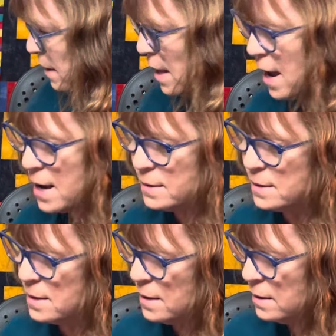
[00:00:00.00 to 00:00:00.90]
last
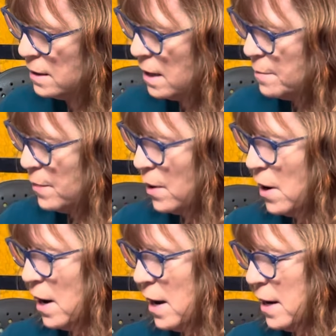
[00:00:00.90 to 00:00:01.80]
thing that I
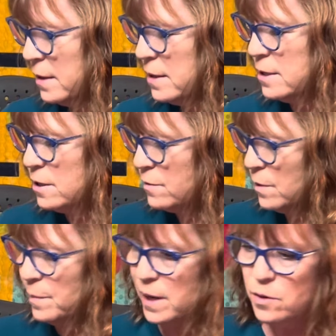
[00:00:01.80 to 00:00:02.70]
bought, this is
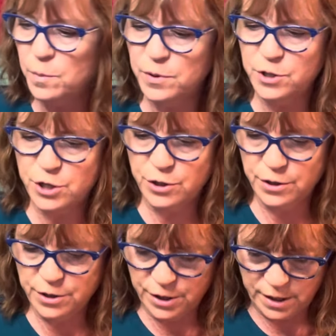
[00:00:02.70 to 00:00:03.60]
from Petal
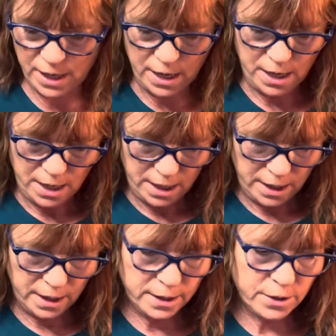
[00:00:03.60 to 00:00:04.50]
Pushers.
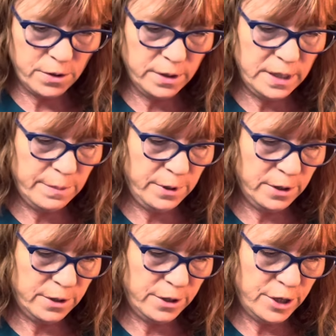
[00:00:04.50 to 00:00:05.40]
It's called
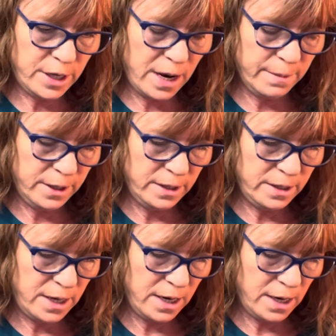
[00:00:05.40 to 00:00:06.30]
Nibblers. I'm going
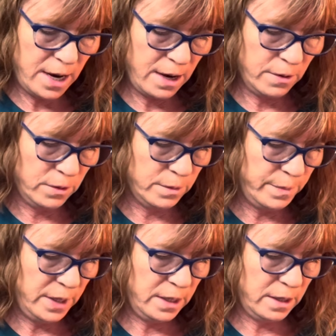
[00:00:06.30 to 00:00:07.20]
to take it out,
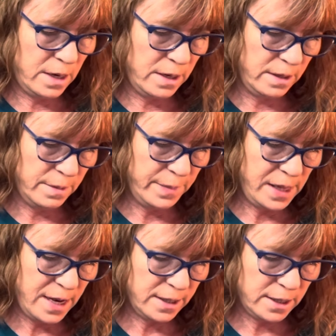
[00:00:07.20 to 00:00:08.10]
out of the
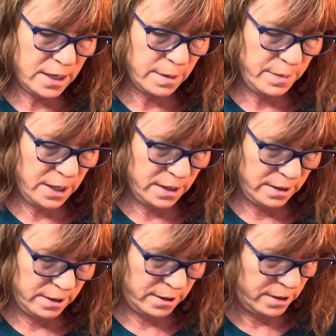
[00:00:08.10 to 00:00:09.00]
plastic
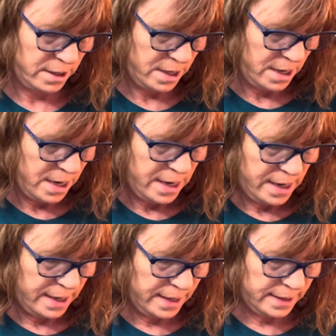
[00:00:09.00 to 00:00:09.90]
because
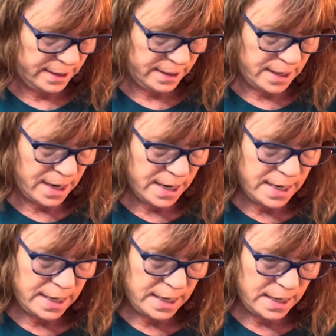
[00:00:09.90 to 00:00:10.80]
it's
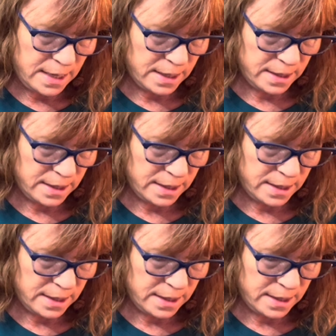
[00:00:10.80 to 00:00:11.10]
tiny.